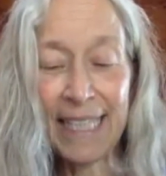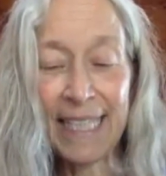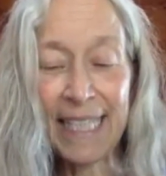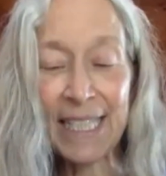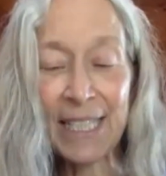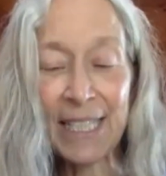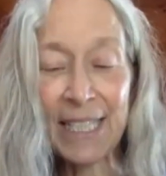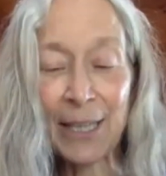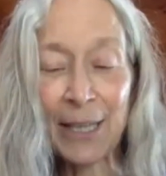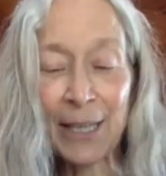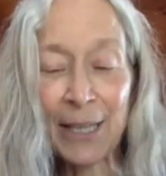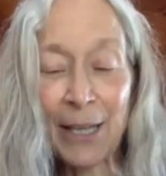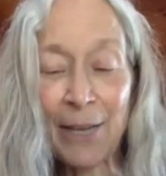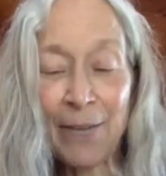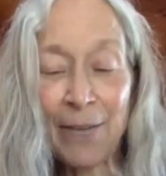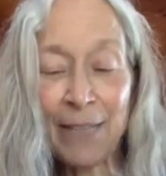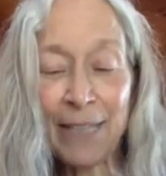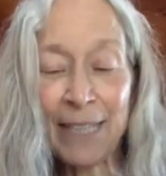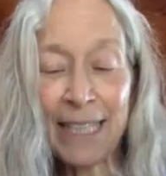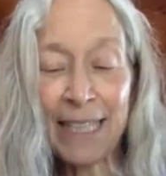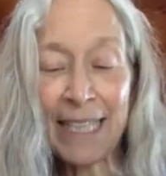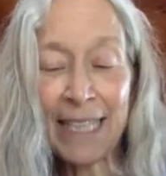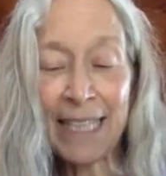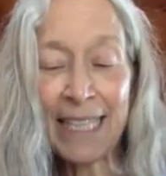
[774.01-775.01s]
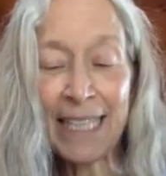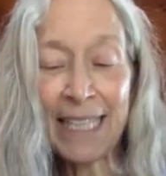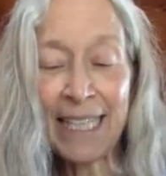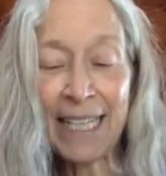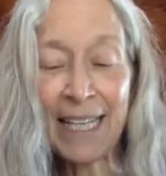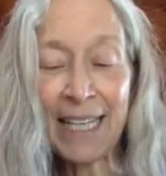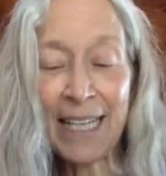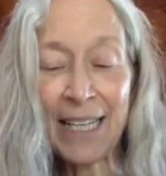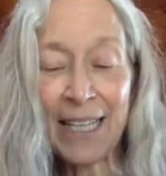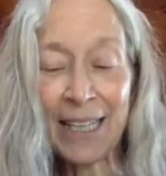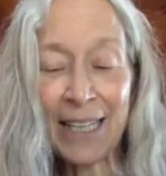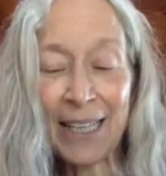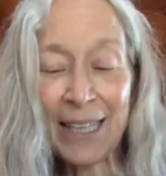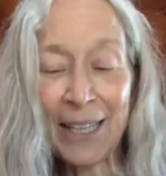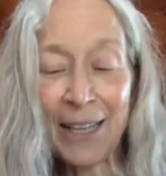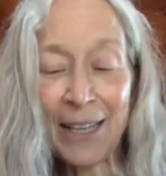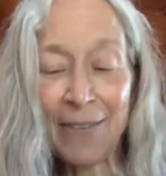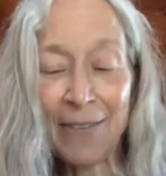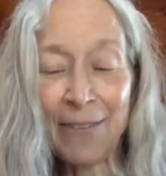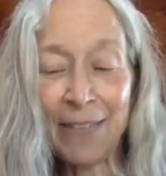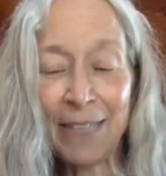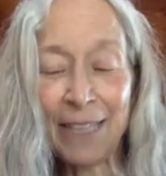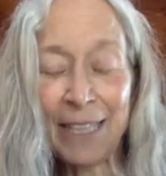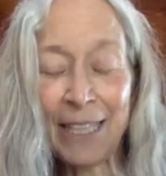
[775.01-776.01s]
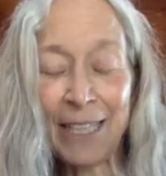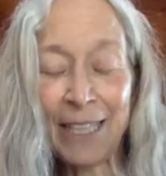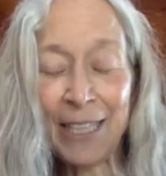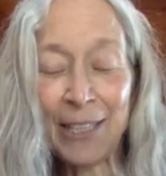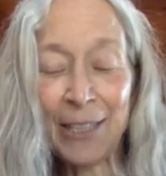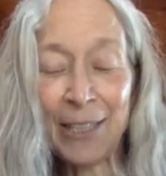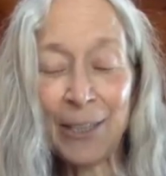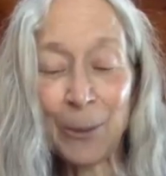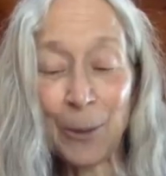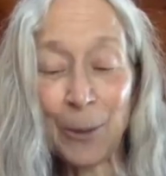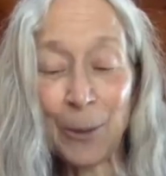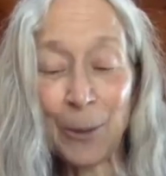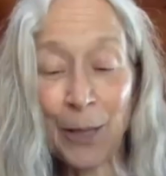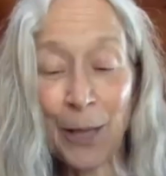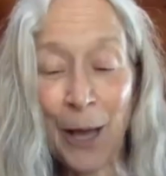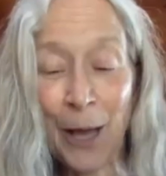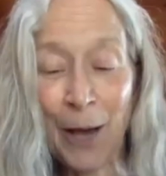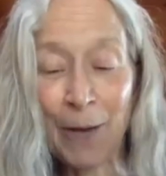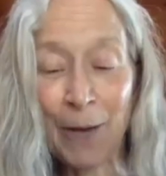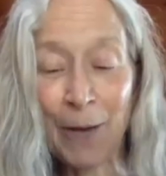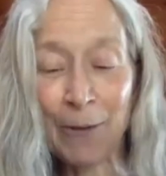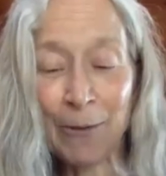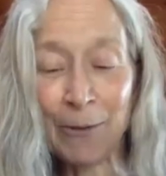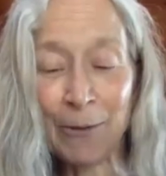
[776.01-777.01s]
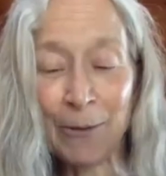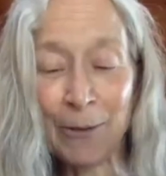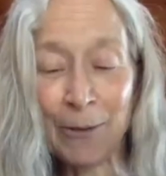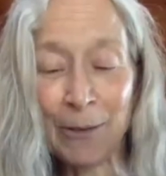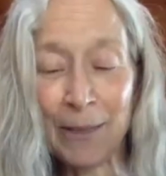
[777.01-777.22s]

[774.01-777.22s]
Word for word: It is lovingly loving your love.